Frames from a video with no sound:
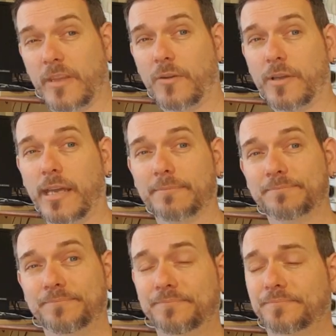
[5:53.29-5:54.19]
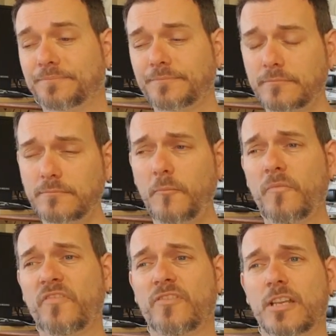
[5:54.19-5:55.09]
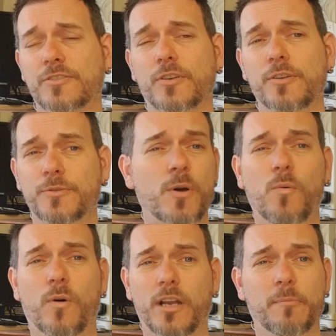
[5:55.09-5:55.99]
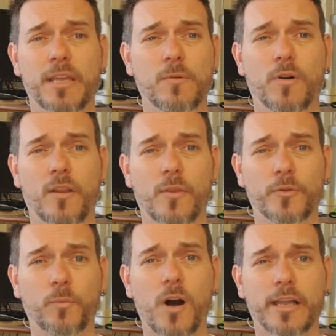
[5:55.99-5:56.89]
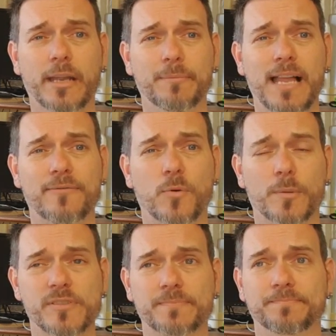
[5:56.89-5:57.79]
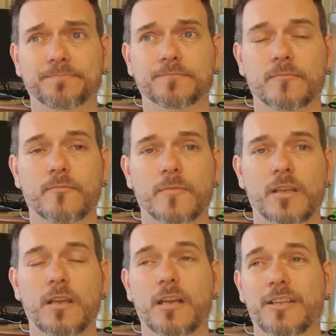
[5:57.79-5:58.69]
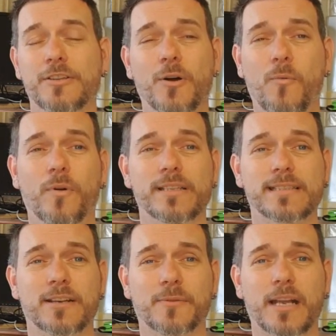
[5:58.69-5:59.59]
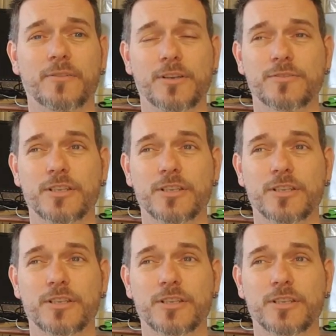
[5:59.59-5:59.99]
Okay. So you don't want to be one of those walking platforms. You don't want to sit around and